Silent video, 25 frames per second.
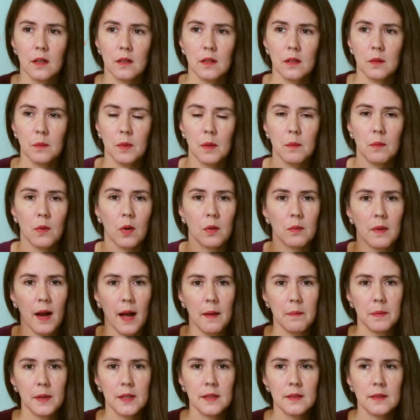a little bit more
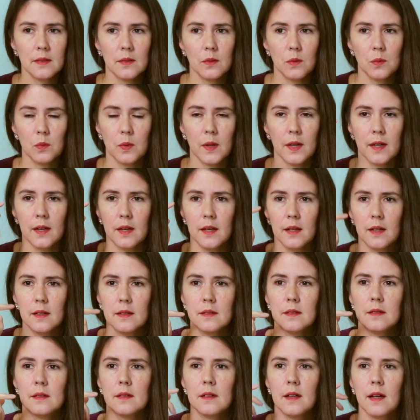rapid,
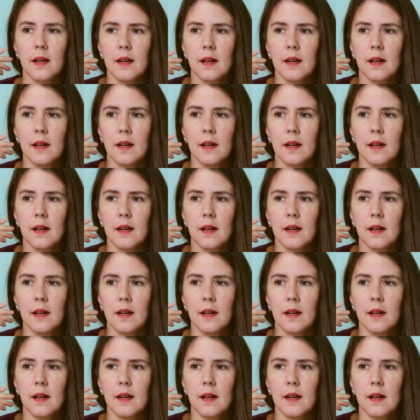where